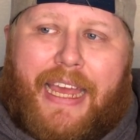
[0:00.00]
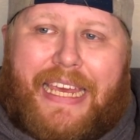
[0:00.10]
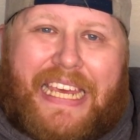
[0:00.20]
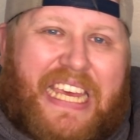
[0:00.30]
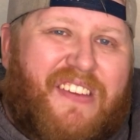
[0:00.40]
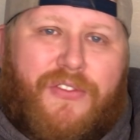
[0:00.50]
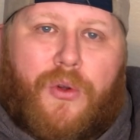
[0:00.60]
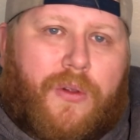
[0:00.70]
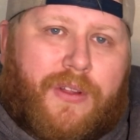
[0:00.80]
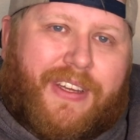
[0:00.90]

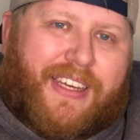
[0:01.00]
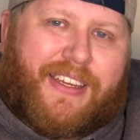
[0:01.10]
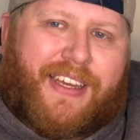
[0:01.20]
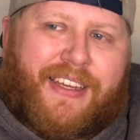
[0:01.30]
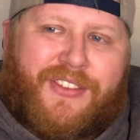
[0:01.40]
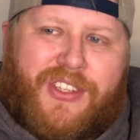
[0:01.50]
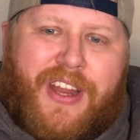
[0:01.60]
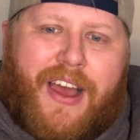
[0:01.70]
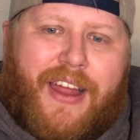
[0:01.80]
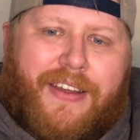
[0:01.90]
evil is
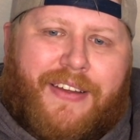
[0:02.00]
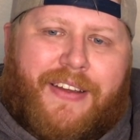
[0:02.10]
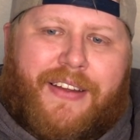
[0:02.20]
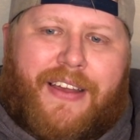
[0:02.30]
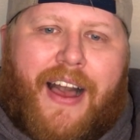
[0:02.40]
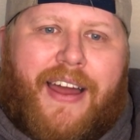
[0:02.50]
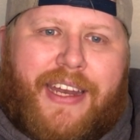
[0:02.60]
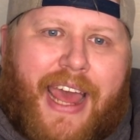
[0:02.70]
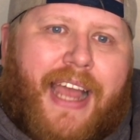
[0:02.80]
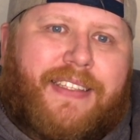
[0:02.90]
not God
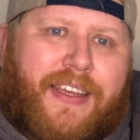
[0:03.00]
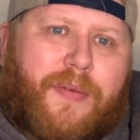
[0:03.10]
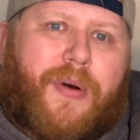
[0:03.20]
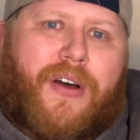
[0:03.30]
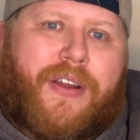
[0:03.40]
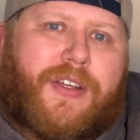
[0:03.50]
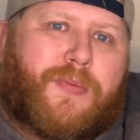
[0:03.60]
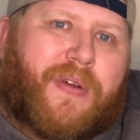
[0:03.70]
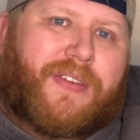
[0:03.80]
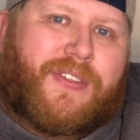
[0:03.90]
enacting upon us,
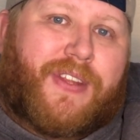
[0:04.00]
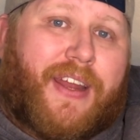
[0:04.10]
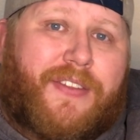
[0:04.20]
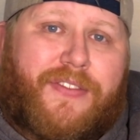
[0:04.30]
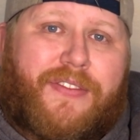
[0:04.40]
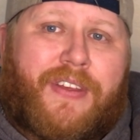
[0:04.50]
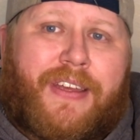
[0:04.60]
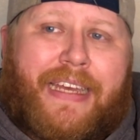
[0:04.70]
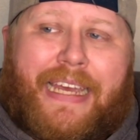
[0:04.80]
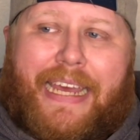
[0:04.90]
but instead
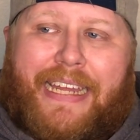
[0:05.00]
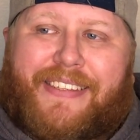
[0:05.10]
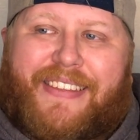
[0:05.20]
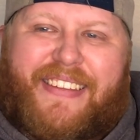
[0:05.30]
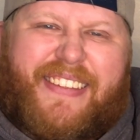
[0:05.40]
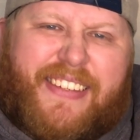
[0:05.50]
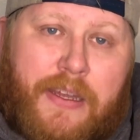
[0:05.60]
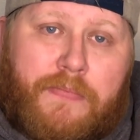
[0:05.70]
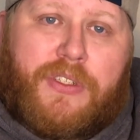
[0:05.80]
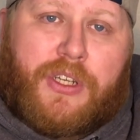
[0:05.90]
it's the
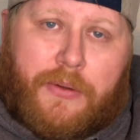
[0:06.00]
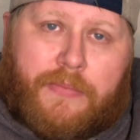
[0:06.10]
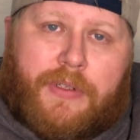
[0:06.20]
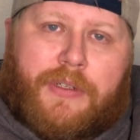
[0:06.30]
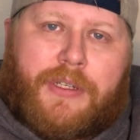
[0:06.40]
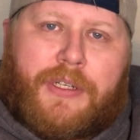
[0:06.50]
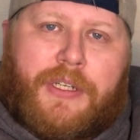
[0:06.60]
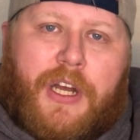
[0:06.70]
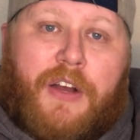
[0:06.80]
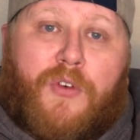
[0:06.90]
symptom
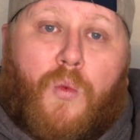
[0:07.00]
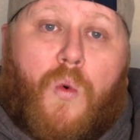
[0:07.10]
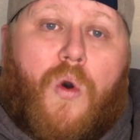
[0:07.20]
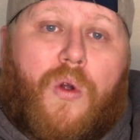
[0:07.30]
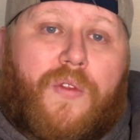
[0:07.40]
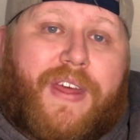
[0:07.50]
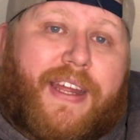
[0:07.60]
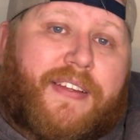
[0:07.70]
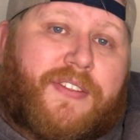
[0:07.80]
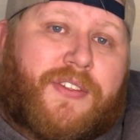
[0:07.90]
of a world that
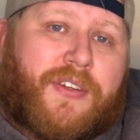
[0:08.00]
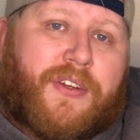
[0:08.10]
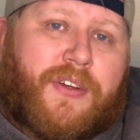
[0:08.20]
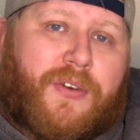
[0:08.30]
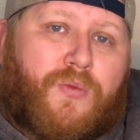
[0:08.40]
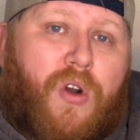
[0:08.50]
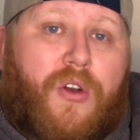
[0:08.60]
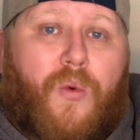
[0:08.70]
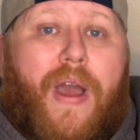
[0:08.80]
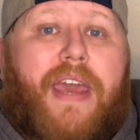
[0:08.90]
has run
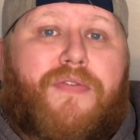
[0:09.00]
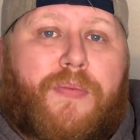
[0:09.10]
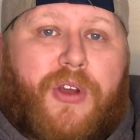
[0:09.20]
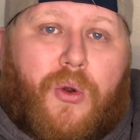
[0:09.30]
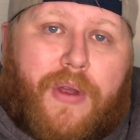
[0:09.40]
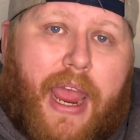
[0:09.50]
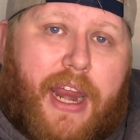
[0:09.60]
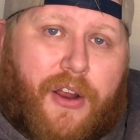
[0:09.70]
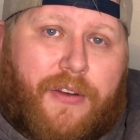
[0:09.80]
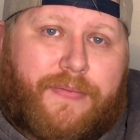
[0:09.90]
away from the
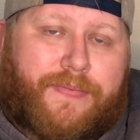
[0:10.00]
Creator.